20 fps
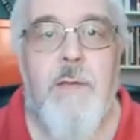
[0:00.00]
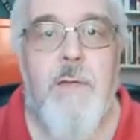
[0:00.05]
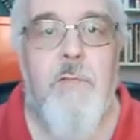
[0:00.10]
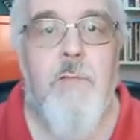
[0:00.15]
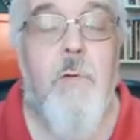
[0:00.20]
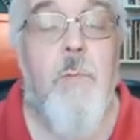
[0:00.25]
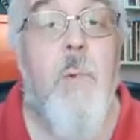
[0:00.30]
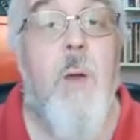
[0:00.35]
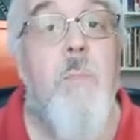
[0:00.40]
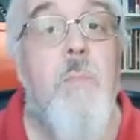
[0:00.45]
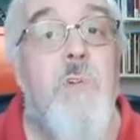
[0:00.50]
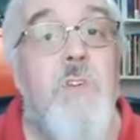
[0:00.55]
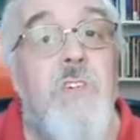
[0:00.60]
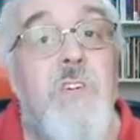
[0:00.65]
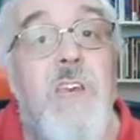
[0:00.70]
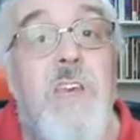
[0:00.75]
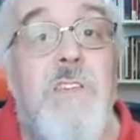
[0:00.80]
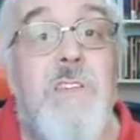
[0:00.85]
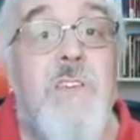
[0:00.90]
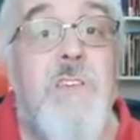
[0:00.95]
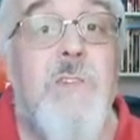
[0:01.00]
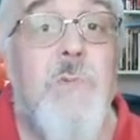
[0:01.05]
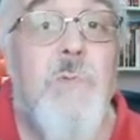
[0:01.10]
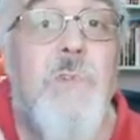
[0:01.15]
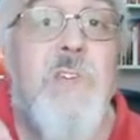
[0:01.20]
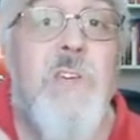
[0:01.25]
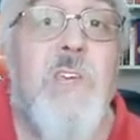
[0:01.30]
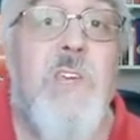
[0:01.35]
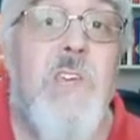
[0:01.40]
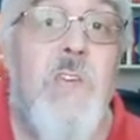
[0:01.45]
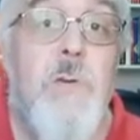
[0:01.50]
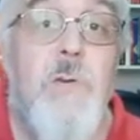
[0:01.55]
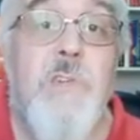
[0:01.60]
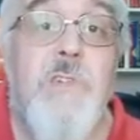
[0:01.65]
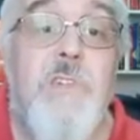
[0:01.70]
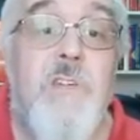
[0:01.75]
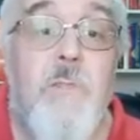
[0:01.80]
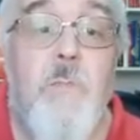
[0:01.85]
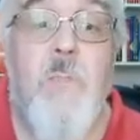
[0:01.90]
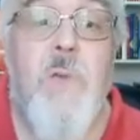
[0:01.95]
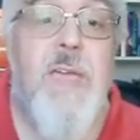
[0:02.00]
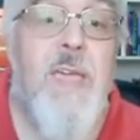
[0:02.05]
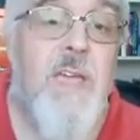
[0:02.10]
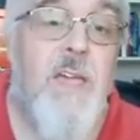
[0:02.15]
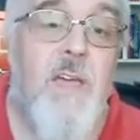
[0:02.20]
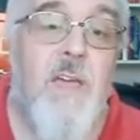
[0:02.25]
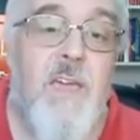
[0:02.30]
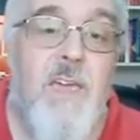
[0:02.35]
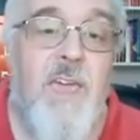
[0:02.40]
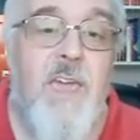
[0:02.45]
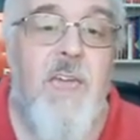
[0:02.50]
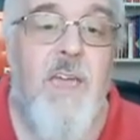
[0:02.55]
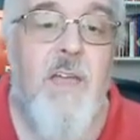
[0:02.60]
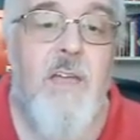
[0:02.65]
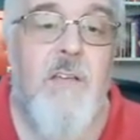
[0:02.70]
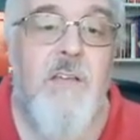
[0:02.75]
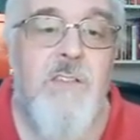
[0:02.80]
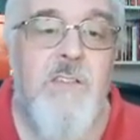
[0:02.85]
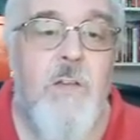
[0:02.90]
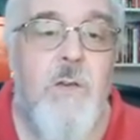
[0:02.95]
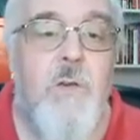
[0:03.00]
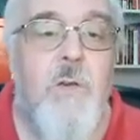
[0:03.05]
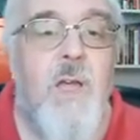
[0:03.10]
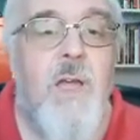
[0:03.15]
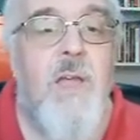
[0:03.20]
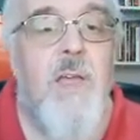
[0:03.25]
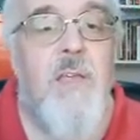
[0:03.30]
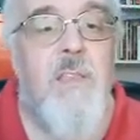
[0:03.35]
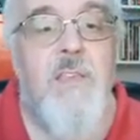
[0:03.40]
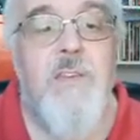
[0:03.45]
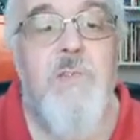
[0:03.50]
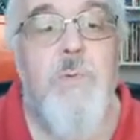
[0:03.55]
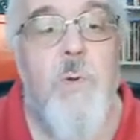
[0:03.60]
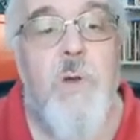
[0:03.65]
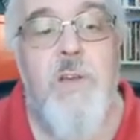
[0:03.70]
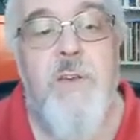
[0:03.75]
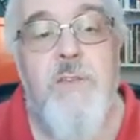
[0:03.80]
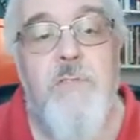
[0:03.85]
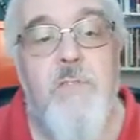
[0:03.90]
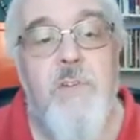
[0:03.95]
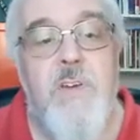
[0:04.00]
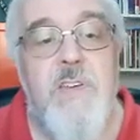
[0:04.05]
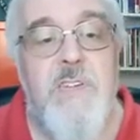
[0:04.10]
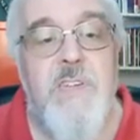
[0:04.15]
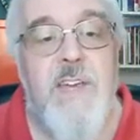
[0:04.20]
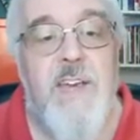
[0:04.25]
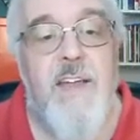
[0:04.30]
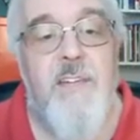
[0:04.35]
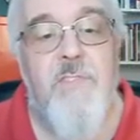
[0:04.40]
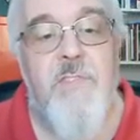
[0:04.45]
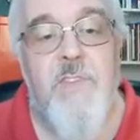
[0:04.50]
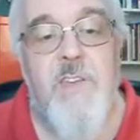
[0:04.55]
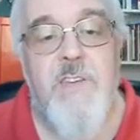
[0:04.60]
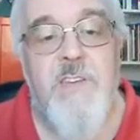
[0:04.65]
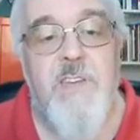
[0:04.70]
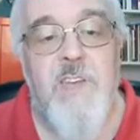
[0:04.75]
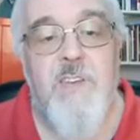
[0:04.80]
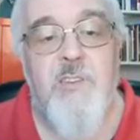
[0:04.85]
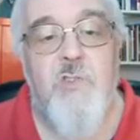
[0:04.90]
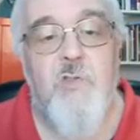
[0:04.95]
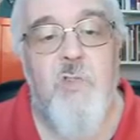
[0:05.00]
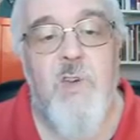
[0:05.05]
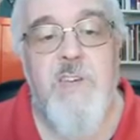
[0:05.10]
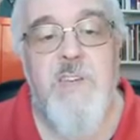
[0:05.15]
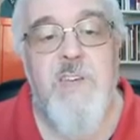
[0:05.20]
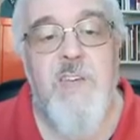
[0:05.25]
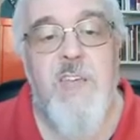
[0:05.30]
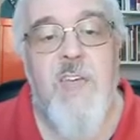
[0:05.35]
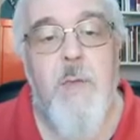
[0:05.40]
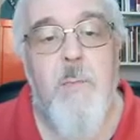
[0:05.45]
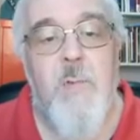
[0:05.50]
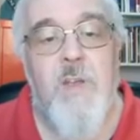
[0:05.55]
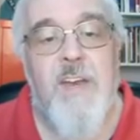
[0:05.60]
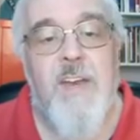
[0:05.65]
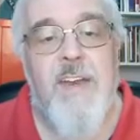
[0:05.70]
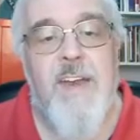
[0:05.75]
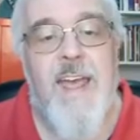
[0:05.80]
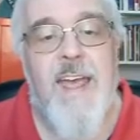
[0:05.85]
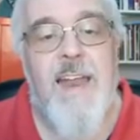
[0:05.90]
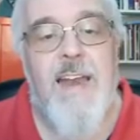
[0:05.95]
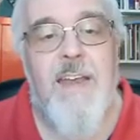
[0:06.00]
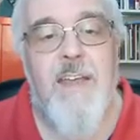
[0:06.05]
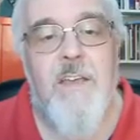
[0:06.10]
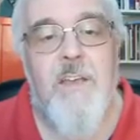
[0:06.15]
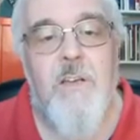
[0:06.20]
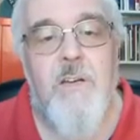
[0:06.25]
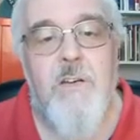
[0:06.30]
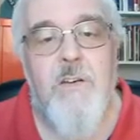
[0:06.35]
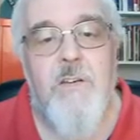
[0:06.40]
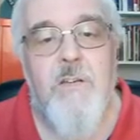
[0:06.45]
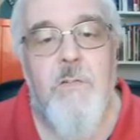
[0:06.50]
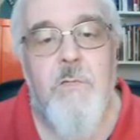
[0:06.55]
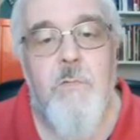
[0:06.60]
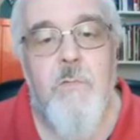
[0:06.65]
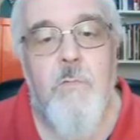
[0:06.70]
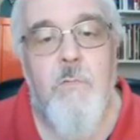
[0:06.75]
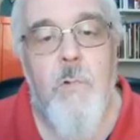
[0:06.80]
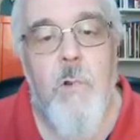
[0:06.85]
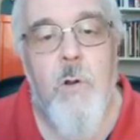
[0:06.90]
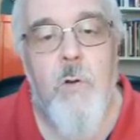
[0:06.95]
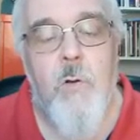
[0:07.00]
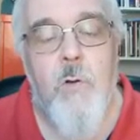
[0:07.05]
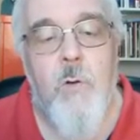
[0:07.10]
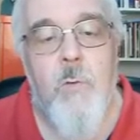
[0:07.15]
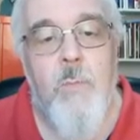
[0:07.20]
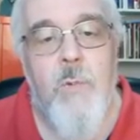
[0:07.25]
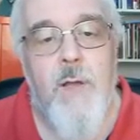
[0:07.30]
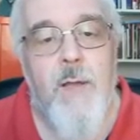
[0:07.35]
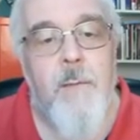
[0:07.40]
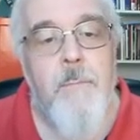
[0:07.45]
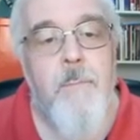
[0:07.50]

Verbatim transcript: Remember, Jesus was accused of being a king. So, this word in verse 11 that says dressing him in an elegant robe.